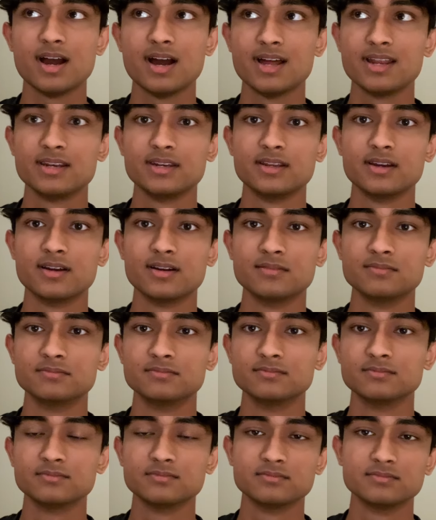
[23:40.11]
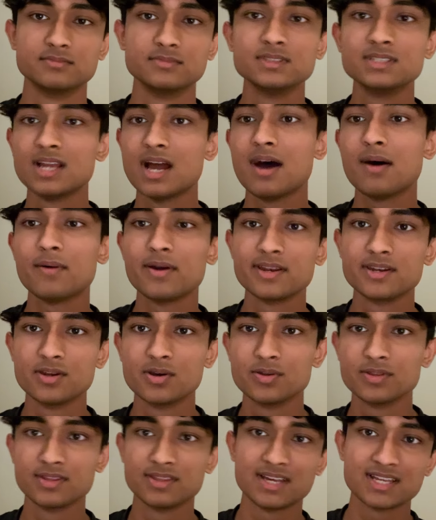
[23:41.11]
and now I
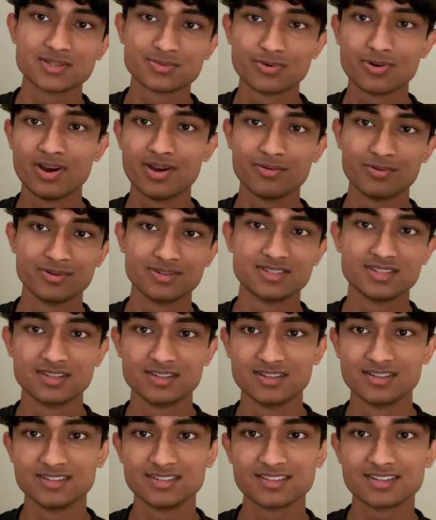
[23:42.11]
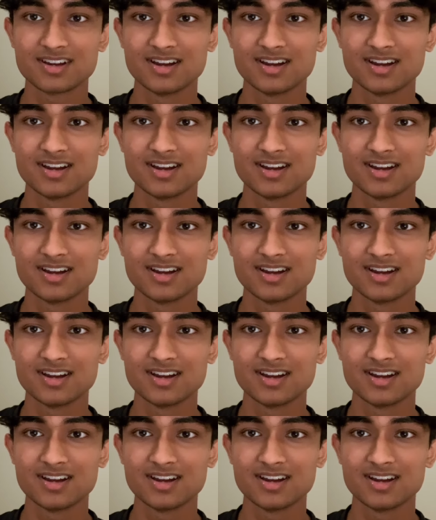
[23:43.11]
know that that's what I want to